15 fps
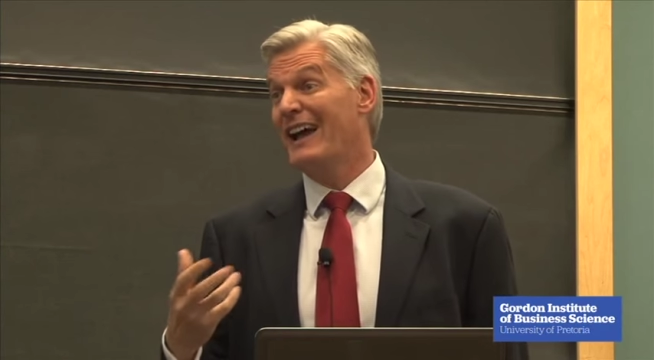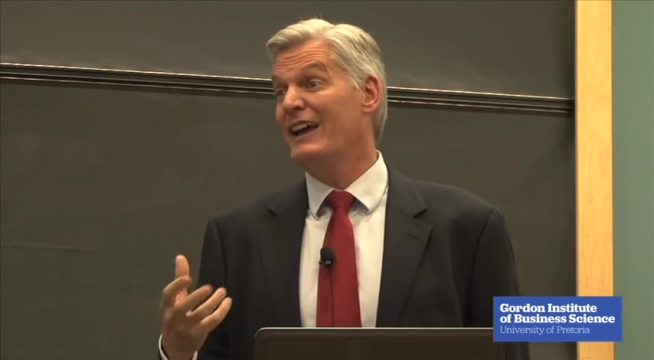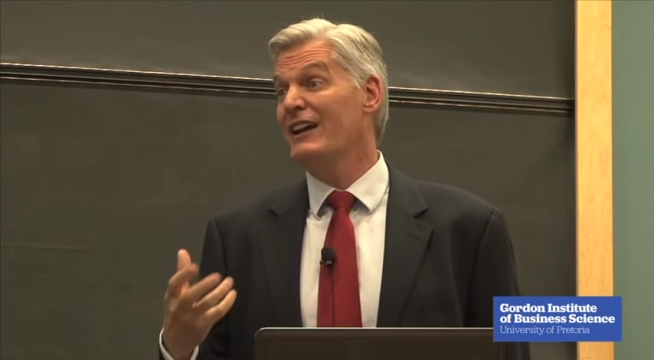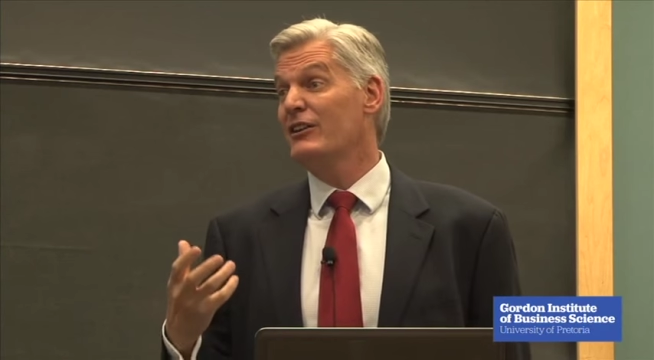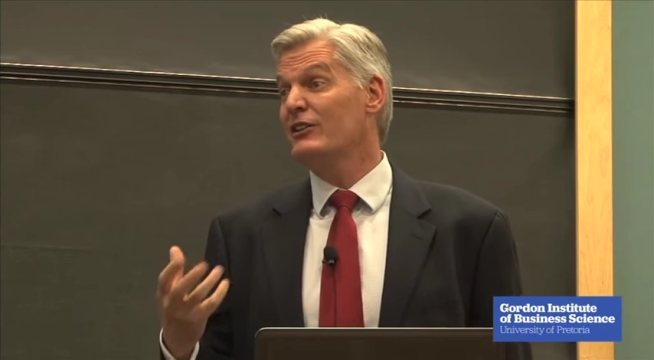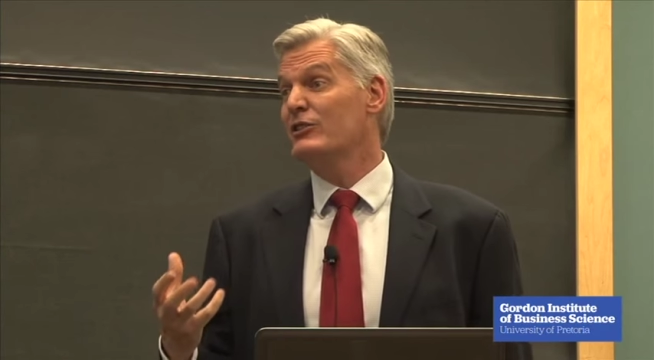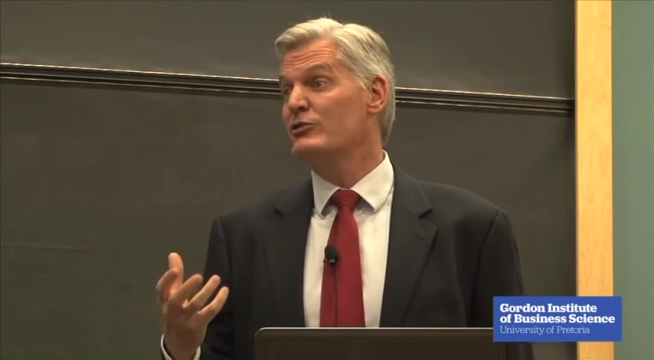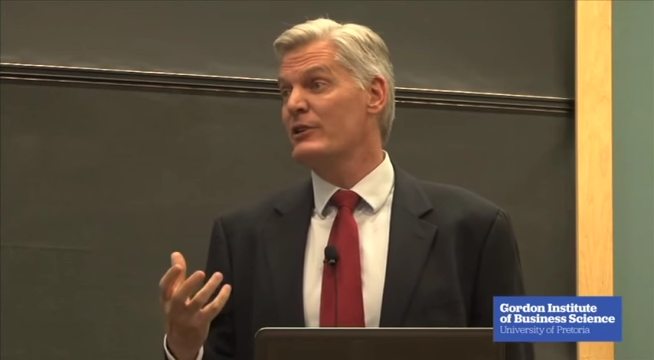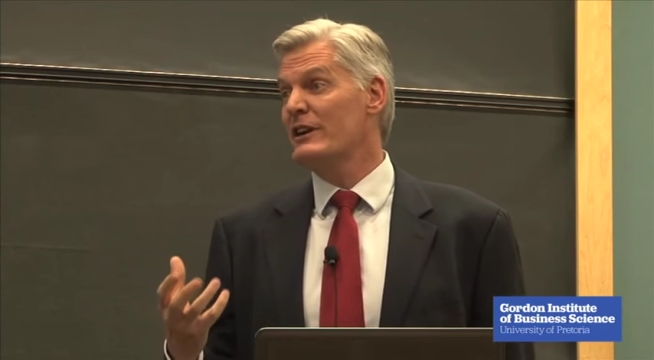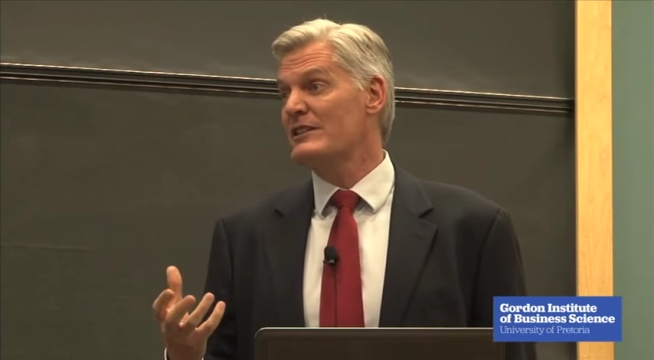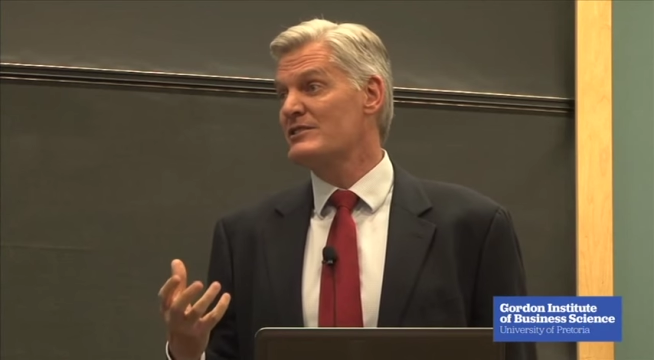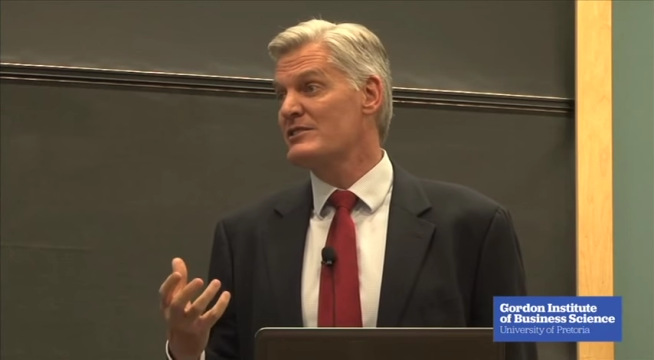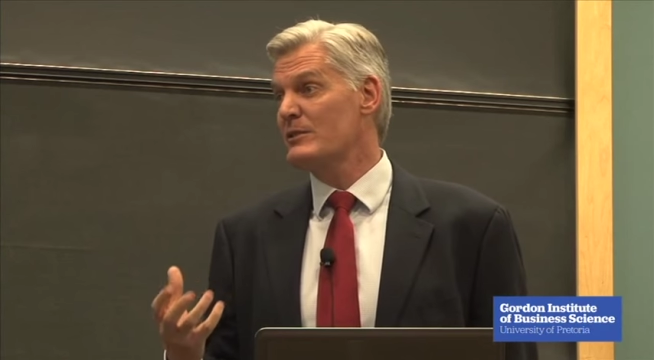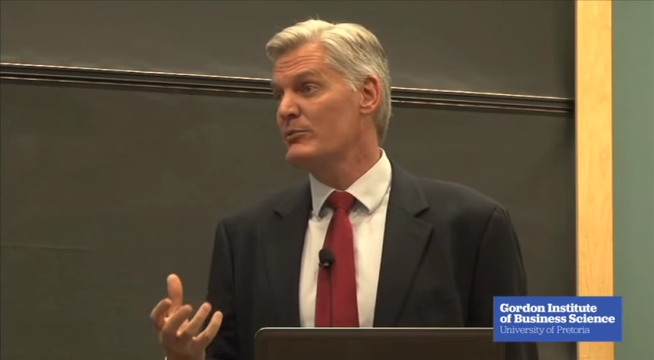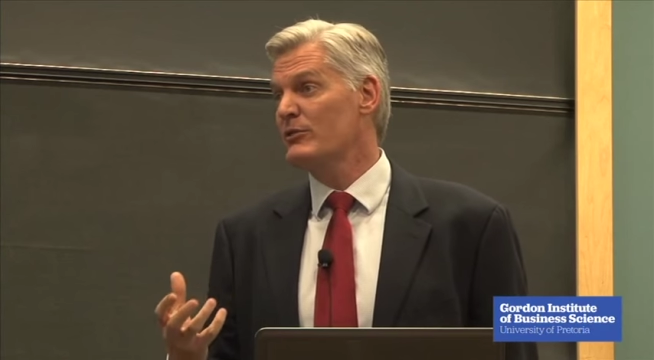and
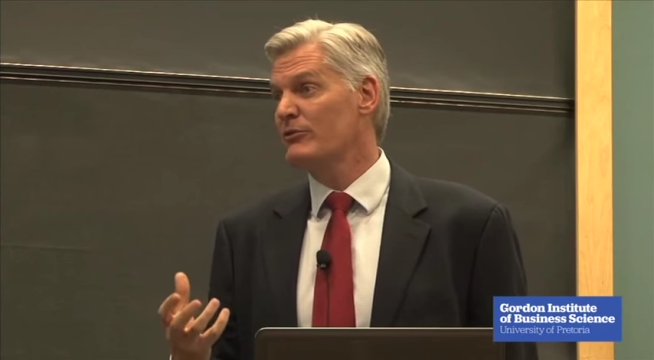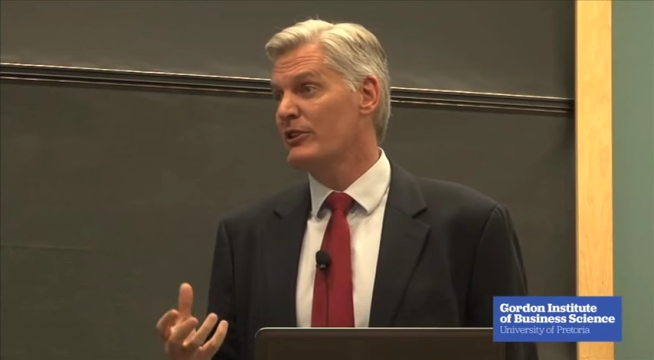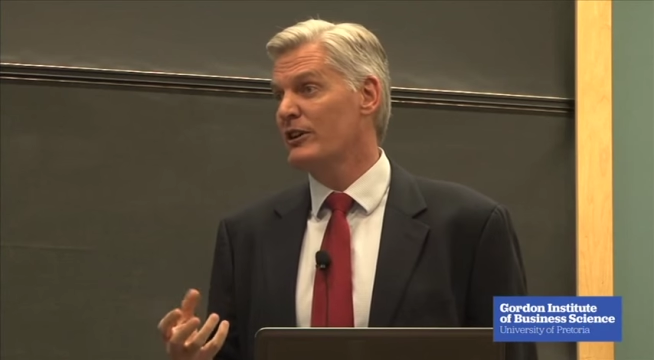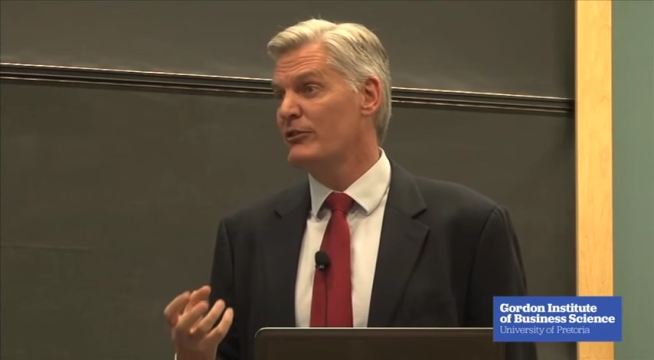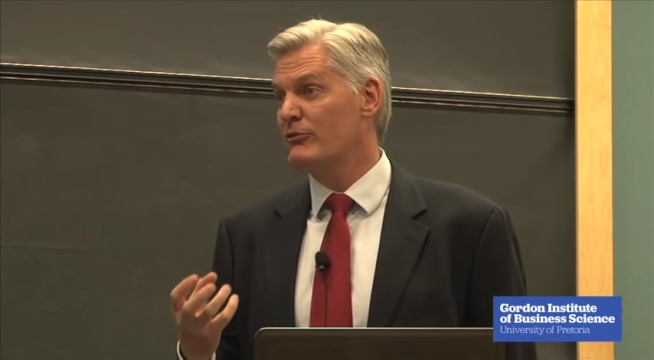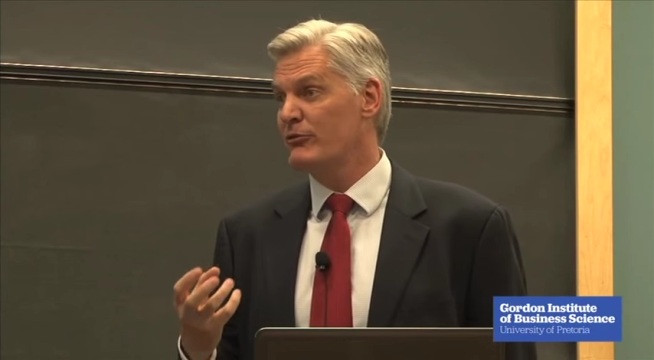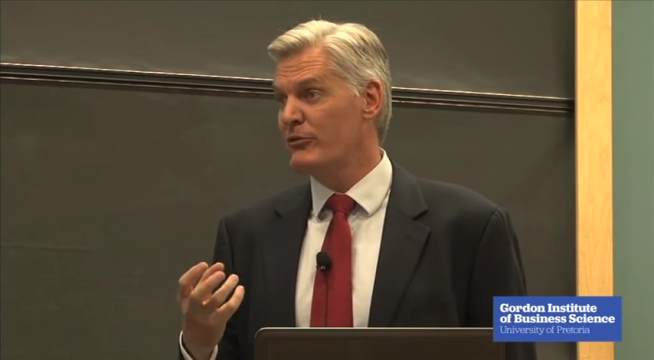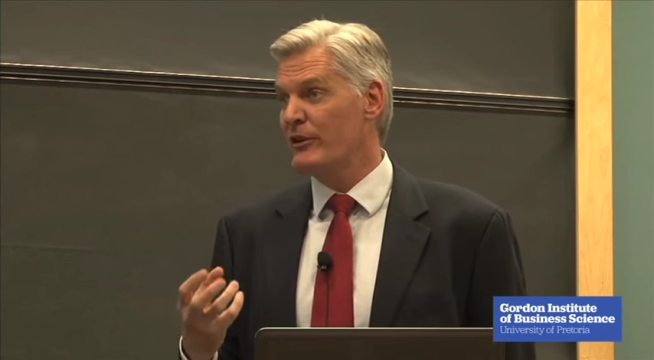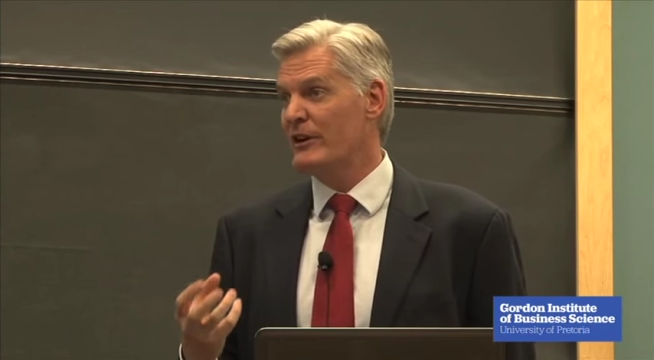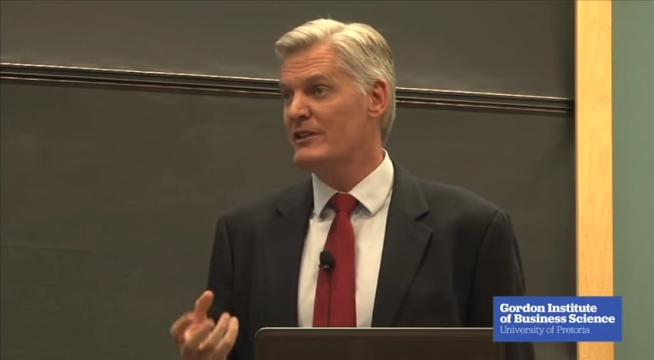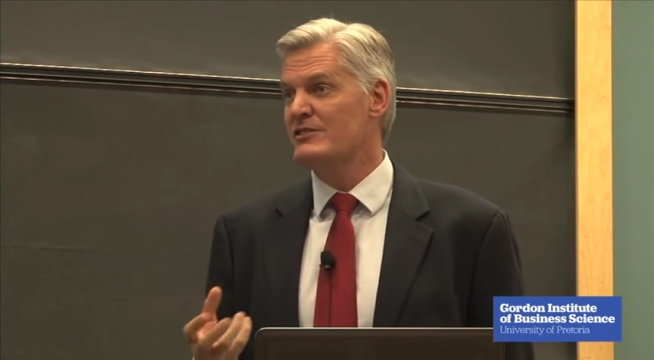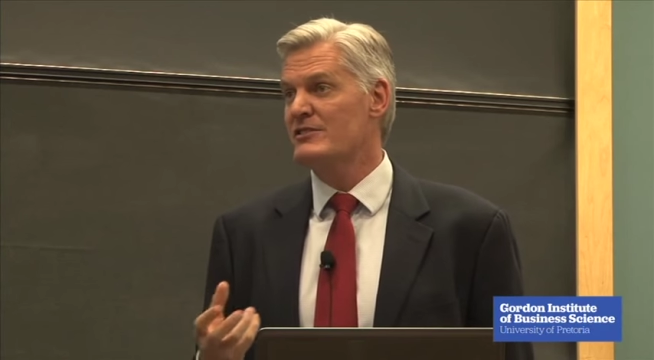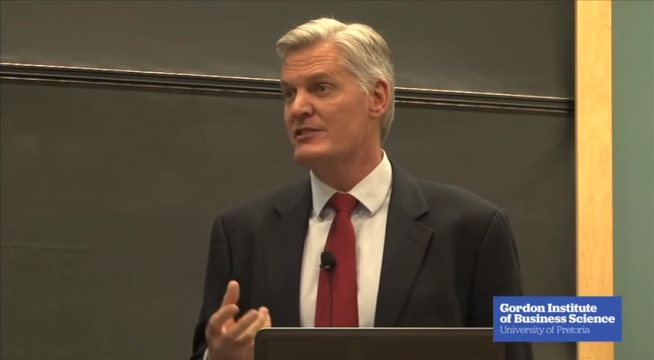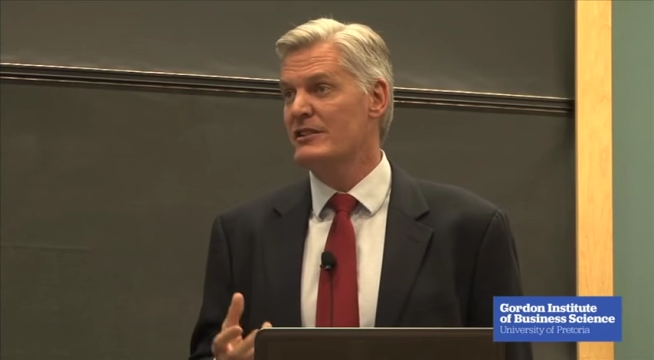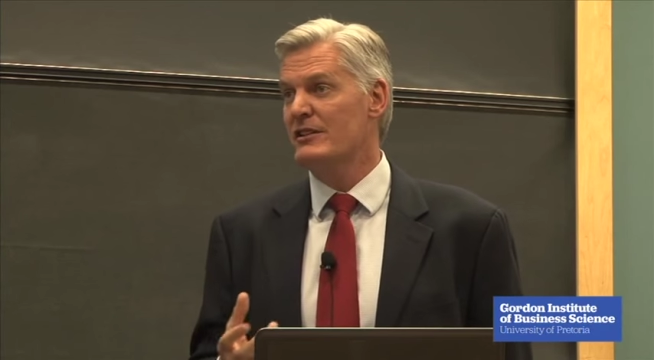address some of our very
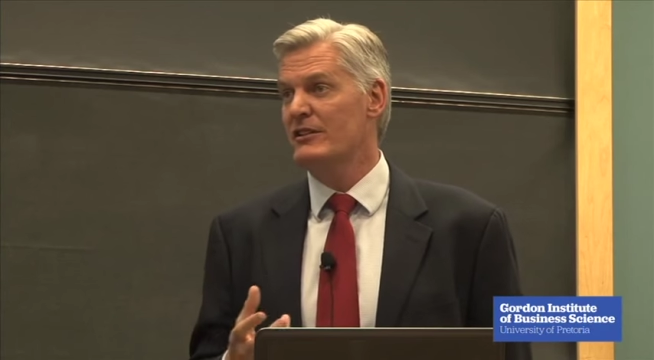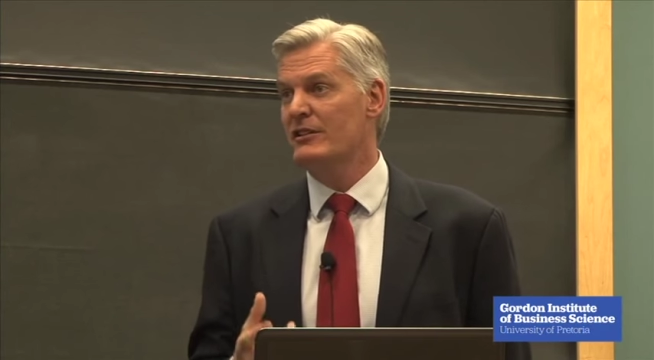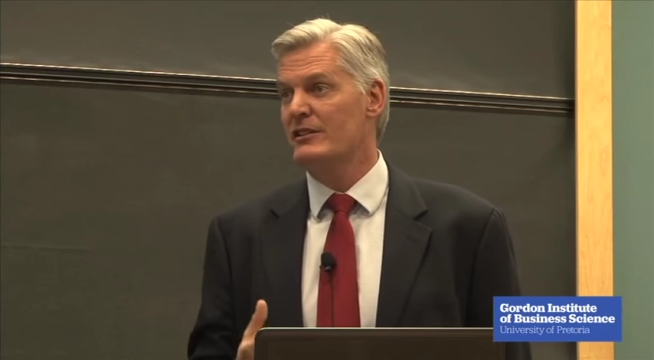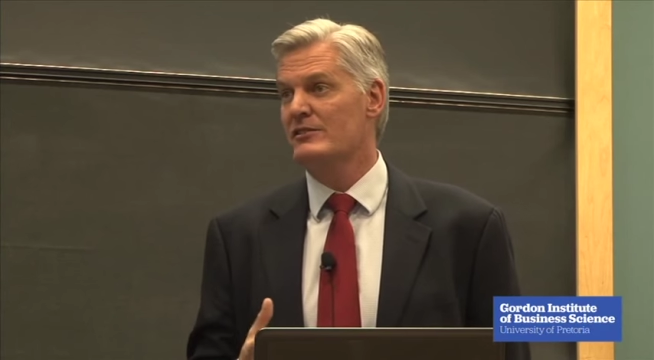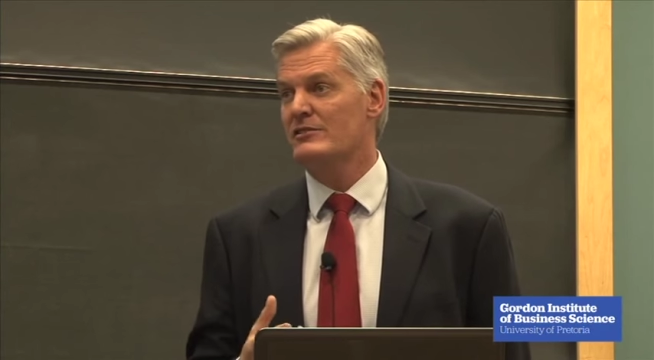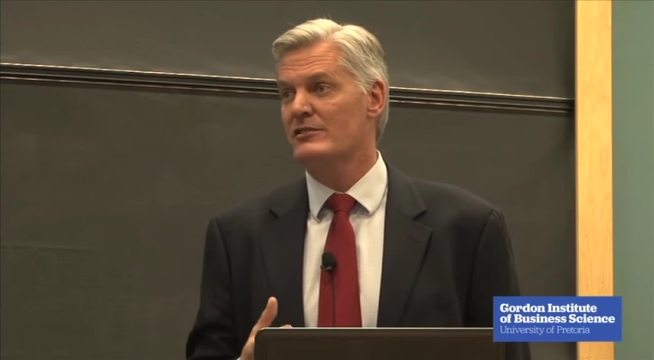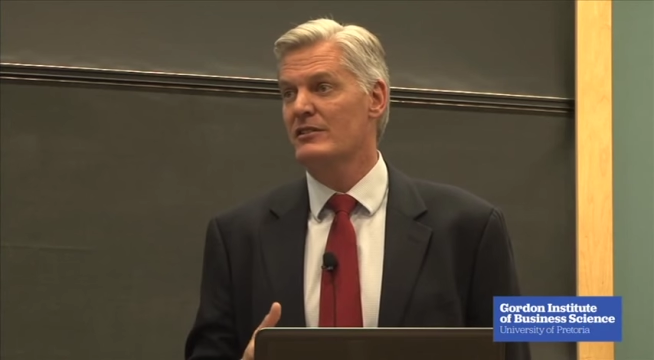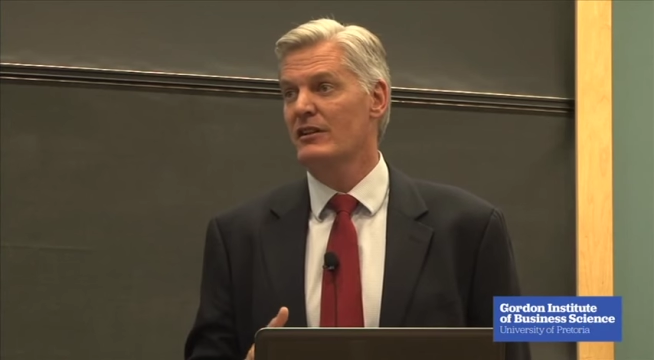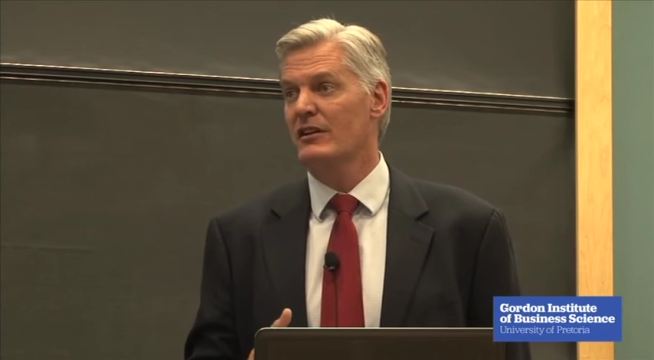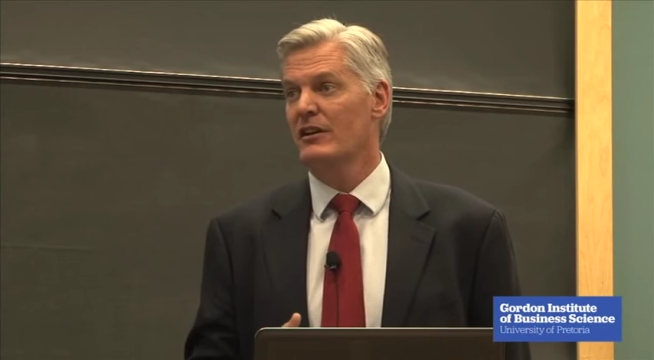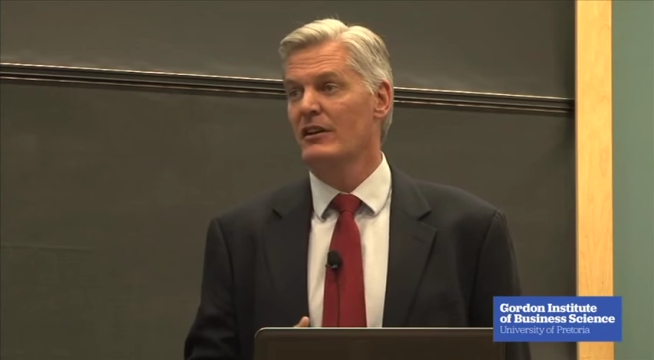serious